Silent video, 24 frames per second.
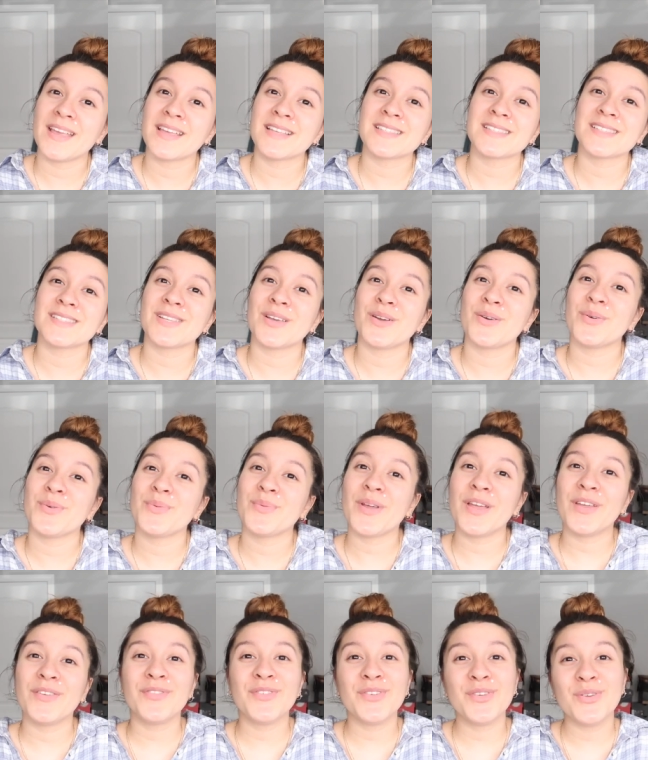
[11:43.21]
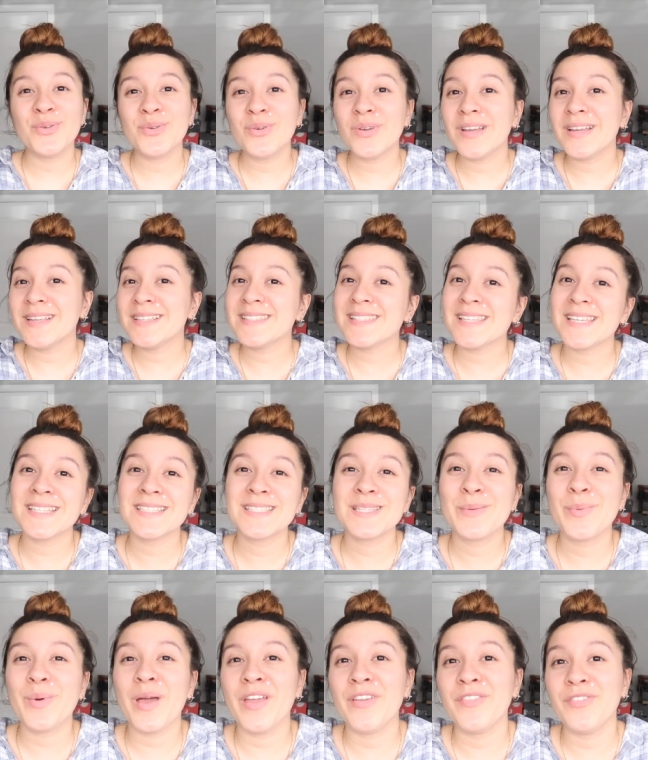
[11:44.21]
So if you guys like
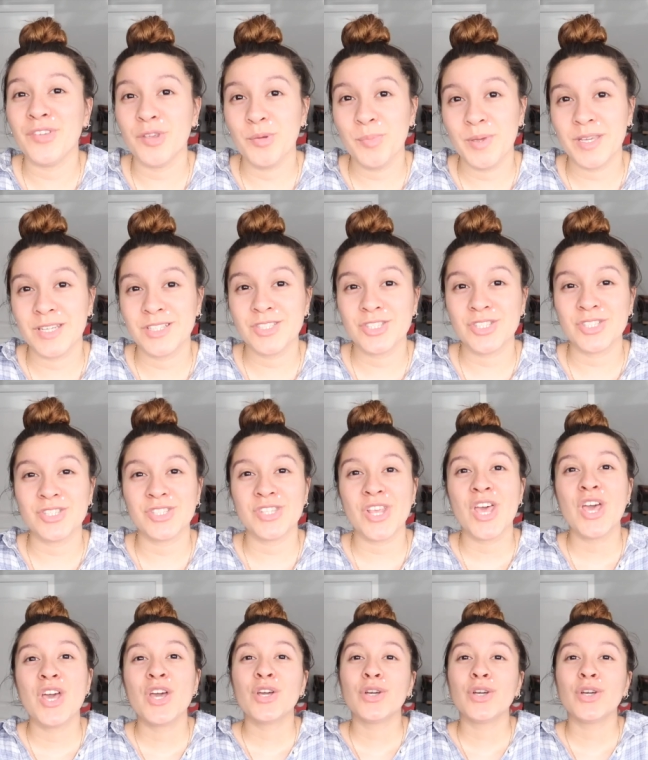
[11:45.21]
to buy fee pictures,